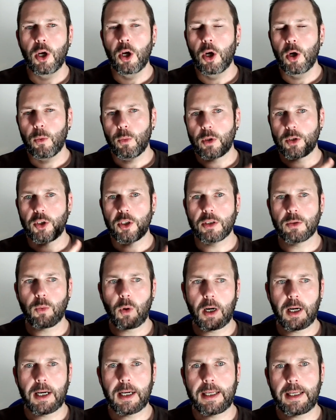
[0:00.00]
which is
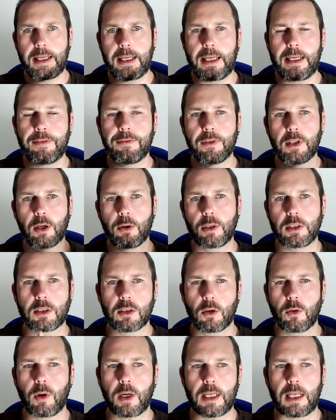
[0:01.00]
why, even though it's
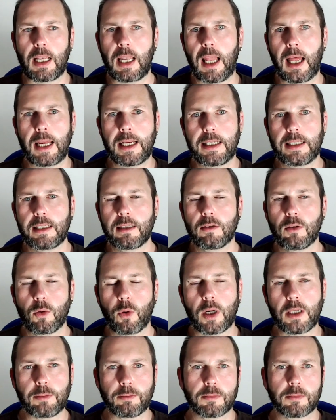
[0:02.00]
quite light, quite